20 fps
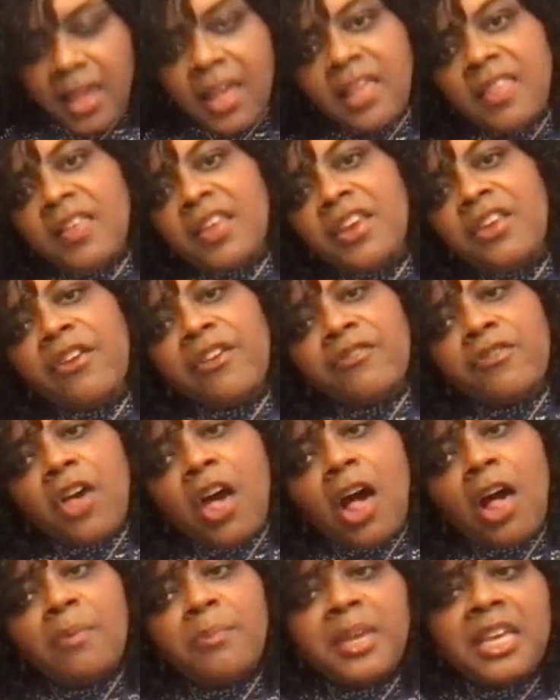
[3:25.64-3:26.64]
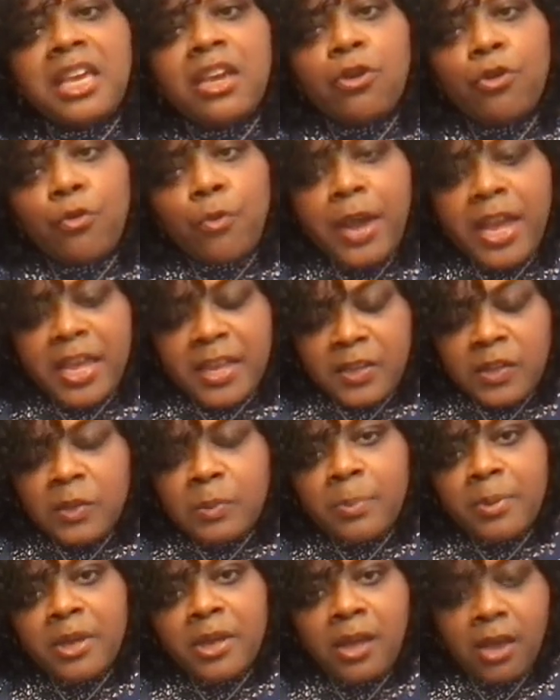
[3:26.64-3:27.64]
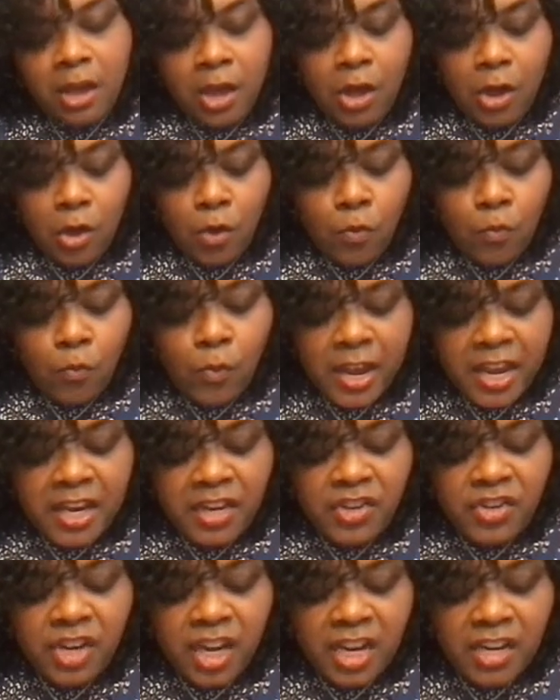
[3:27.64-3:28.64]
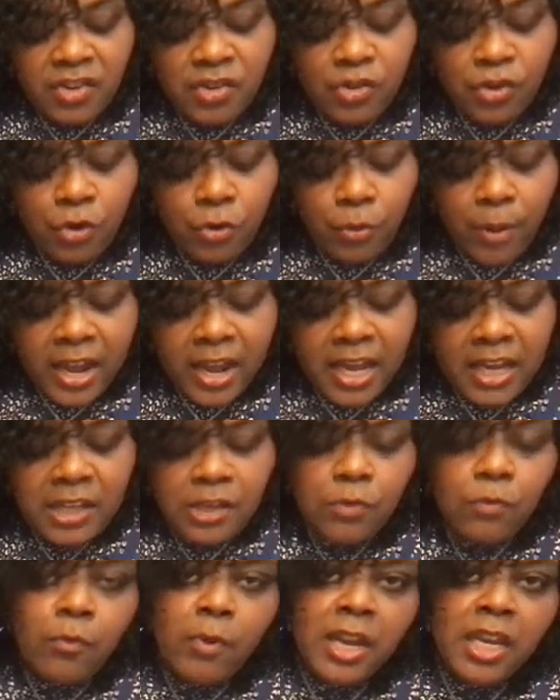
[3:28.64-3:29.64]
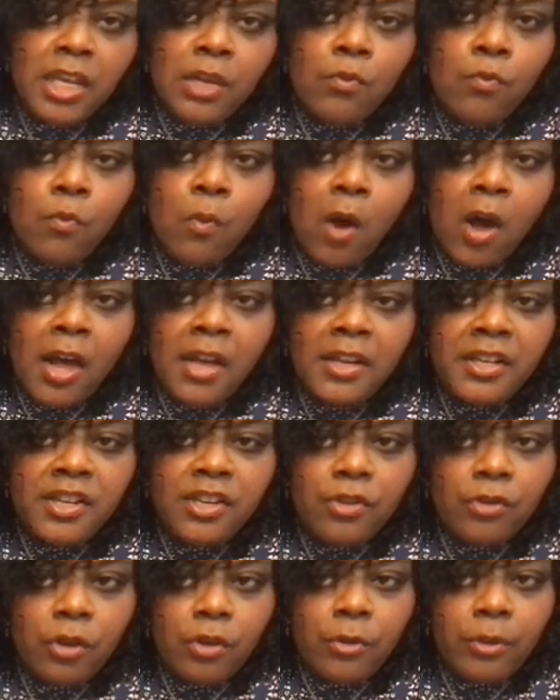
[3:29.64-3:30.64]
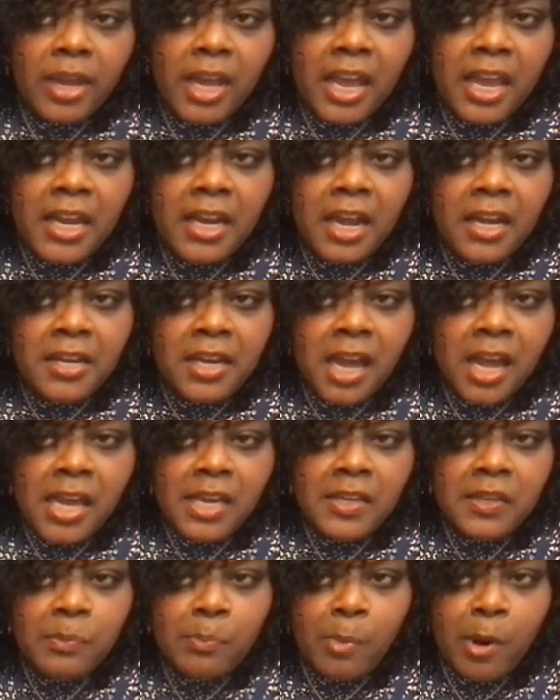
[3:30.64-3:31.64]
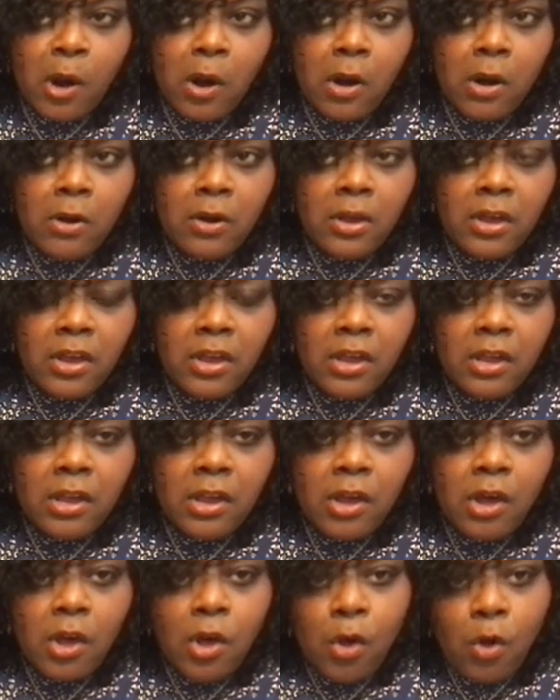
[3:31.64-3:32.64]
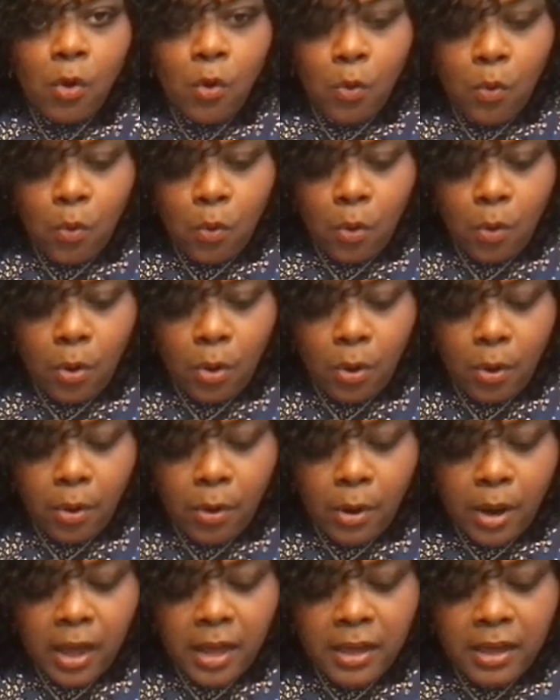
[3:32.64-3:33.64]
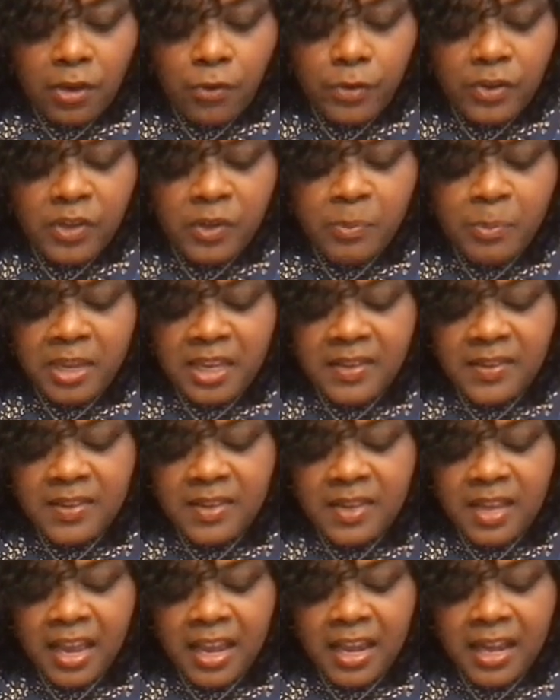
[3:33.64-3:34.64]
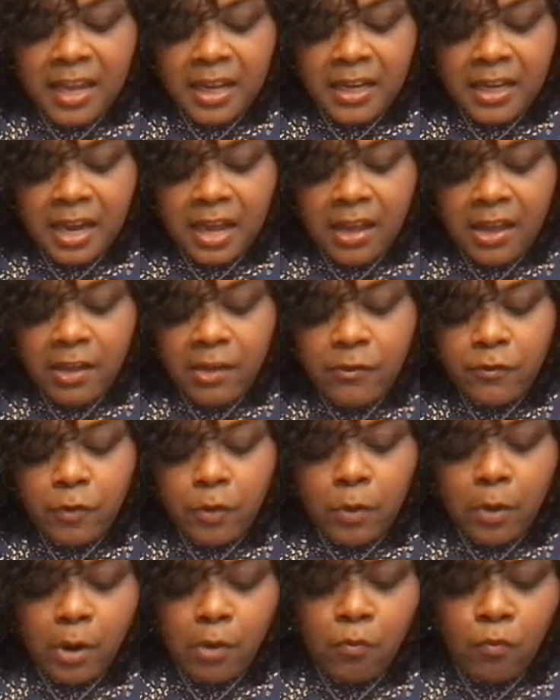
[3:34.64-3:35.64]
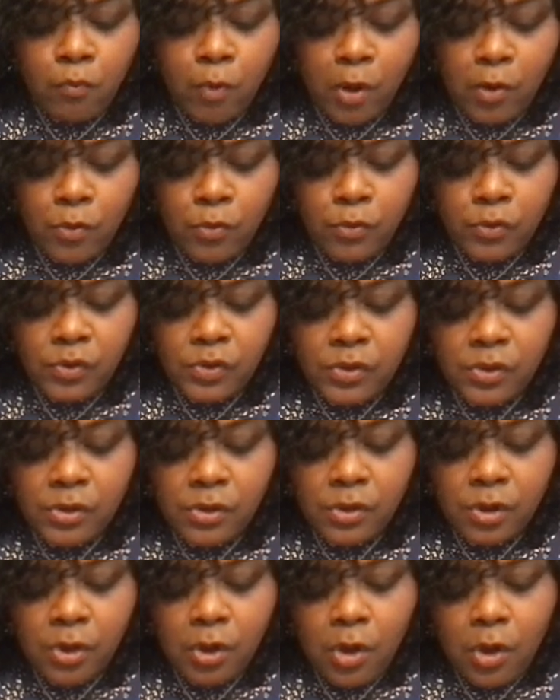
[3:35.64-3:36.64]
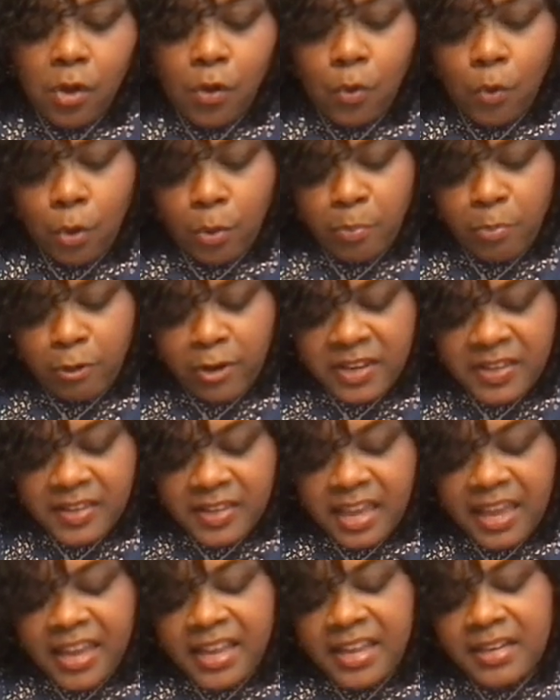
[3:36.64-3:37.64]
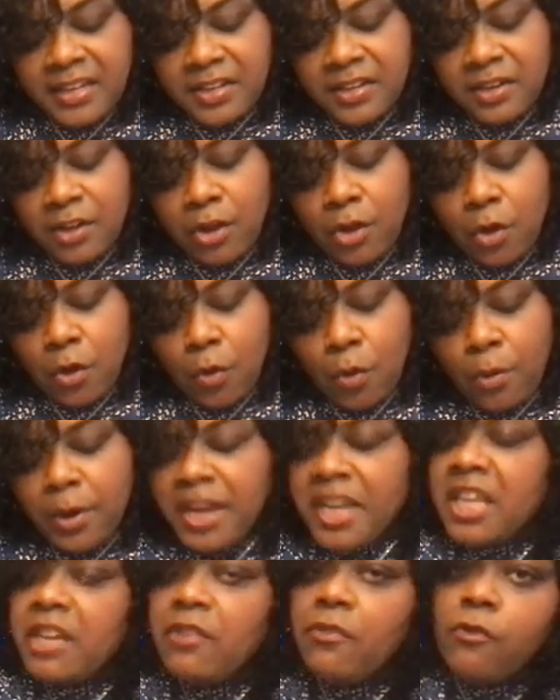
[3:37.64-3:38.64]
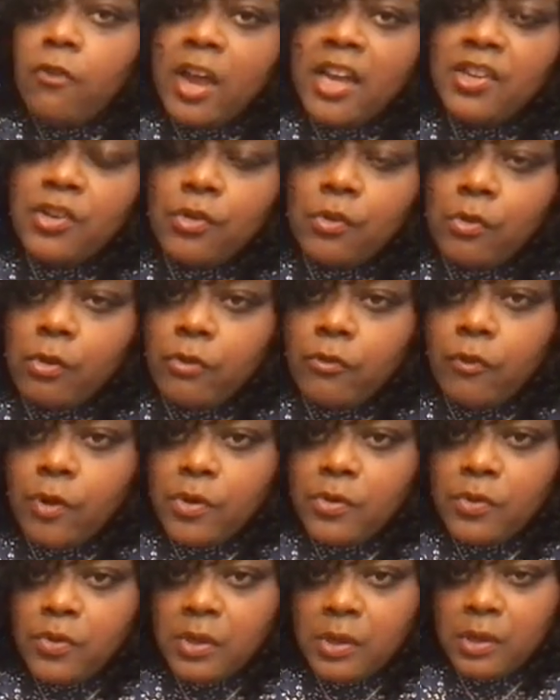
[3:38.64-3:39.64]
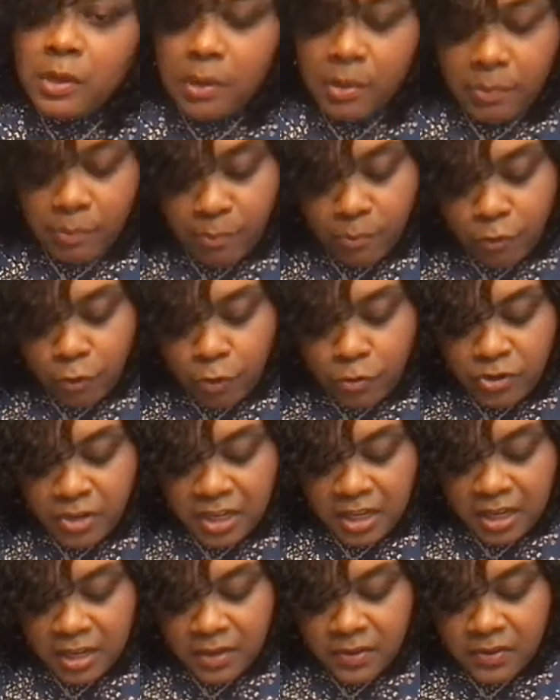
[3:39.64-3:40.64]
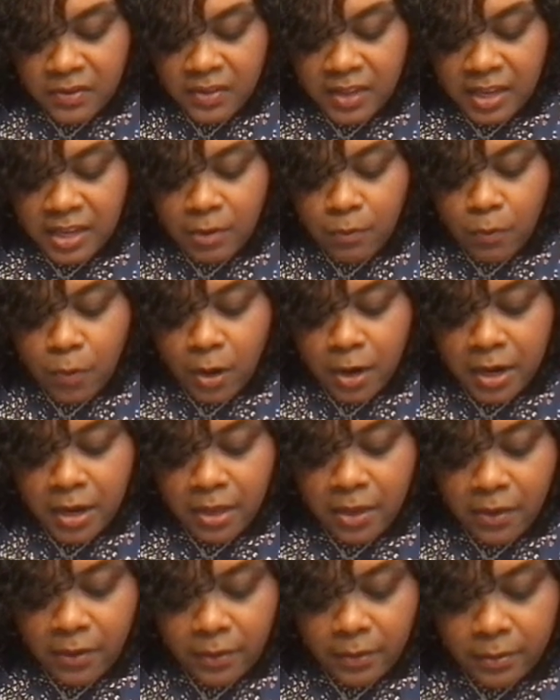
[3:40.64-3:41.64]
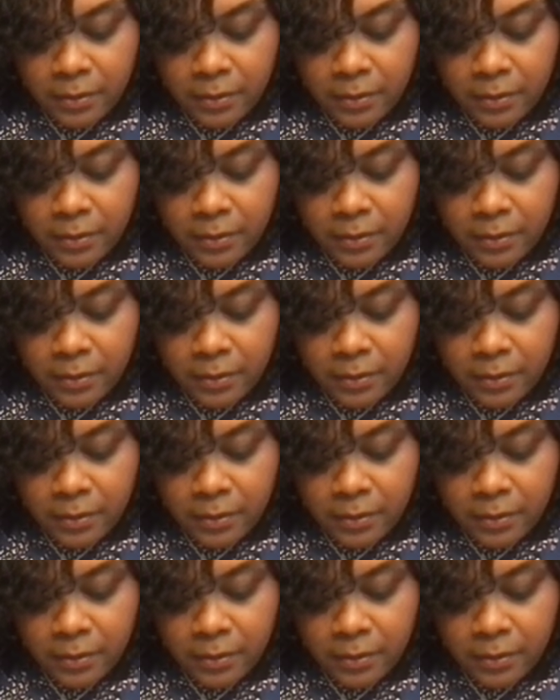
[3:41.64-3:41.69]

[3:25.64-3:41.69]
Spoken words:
Then you have Combi crisp, which is great when you want to create a nice bark or a crispy skin for a roast or brisket or any fresh or frozen proteins that you want to cook.